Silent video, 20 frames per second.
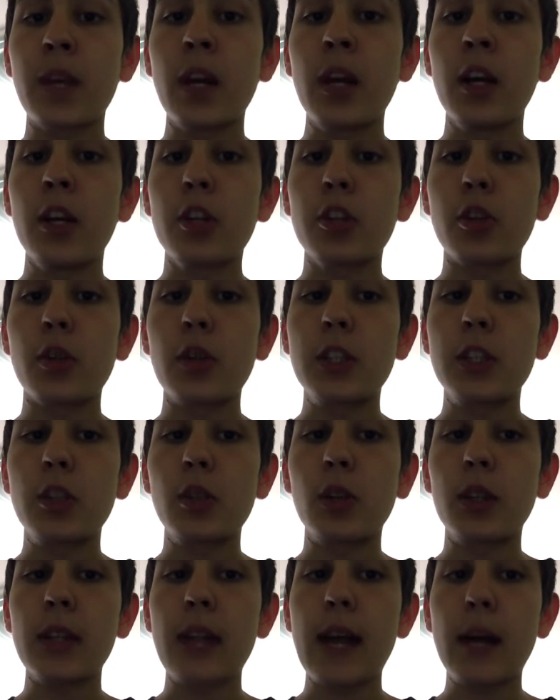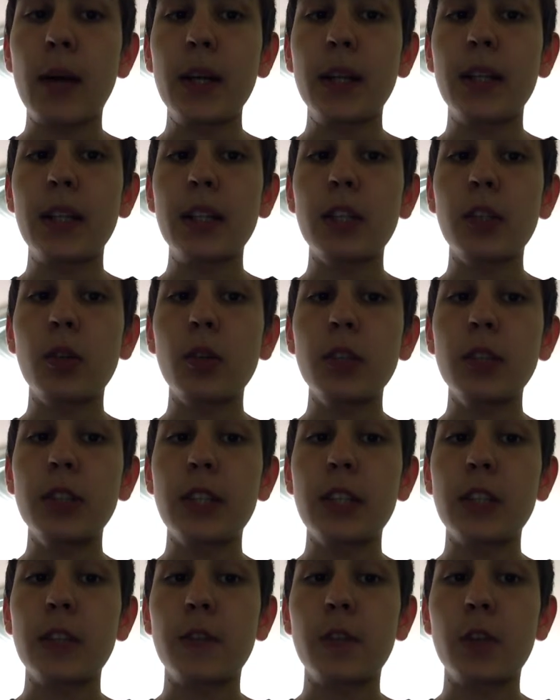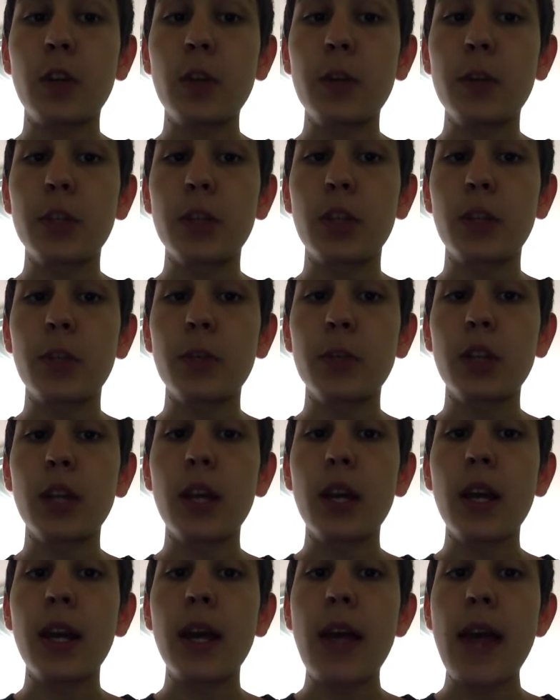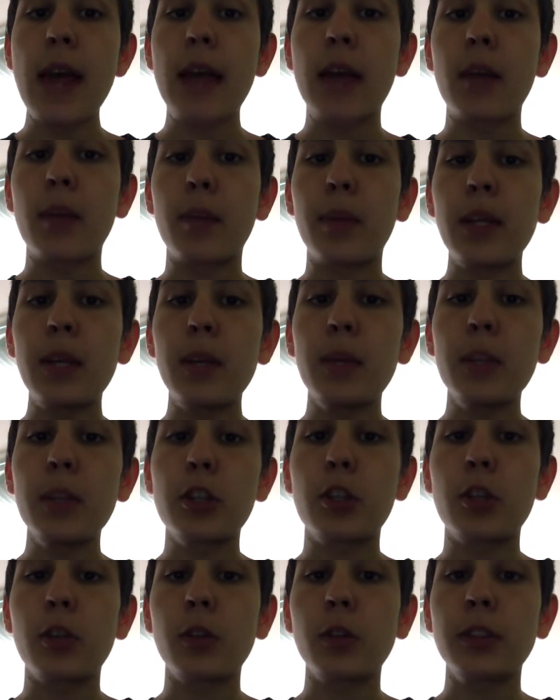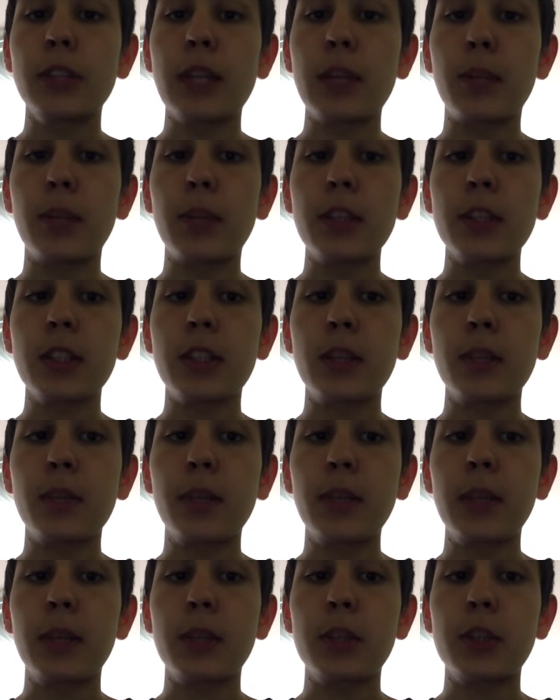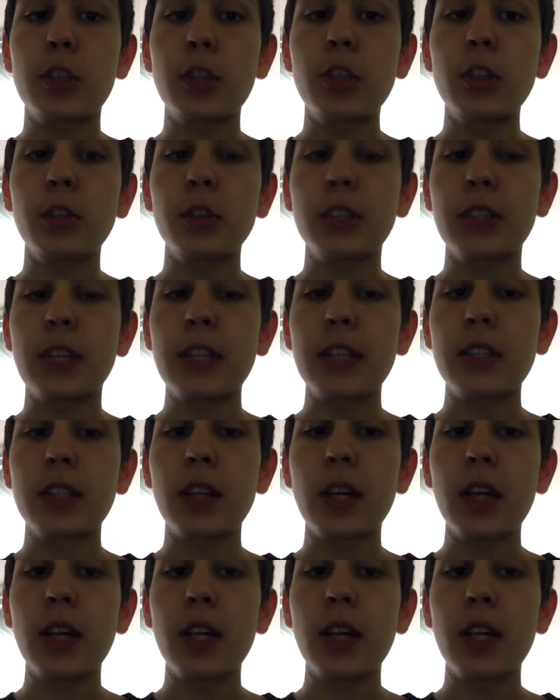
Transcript: so as to allow identical sets of chromosomes, a complete maternal set plus a complete paternal set,